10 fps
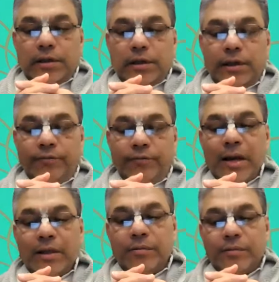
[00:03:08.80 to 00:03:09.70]
If
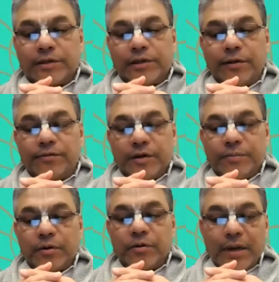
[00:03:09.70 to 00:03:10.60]
by the mercy of Srila
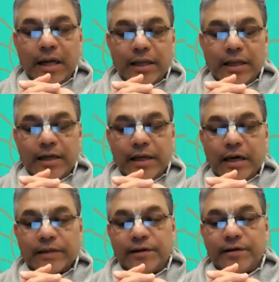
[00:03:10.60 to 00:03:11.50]
Prabhupada and the
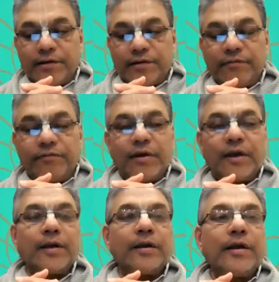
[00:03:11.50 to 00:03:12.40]
Acharyas, if we
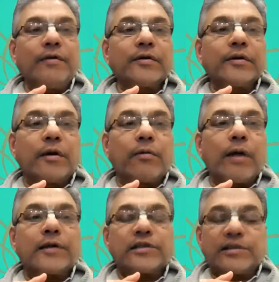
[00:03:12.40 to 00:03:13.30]
can even
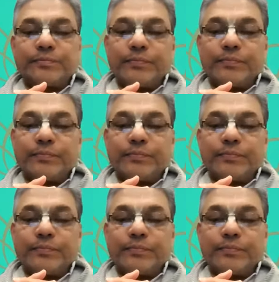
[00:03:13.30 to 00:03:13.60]
grasp